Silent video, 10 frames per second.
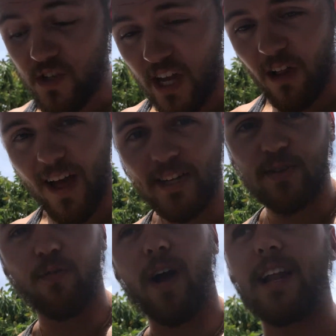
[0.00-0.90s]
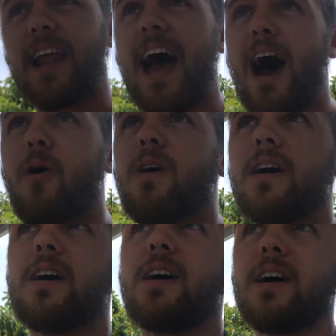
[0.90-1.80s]
deal as of right now.
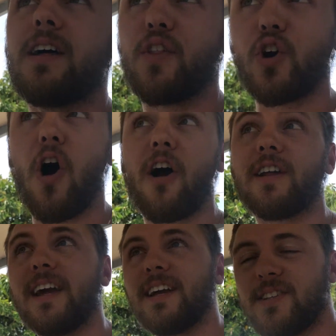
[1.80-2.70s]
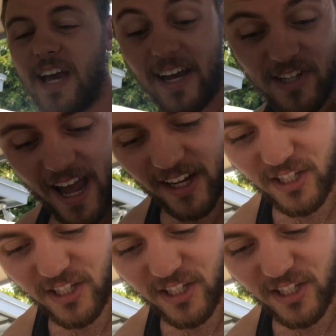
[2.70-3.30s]
The car needs, as I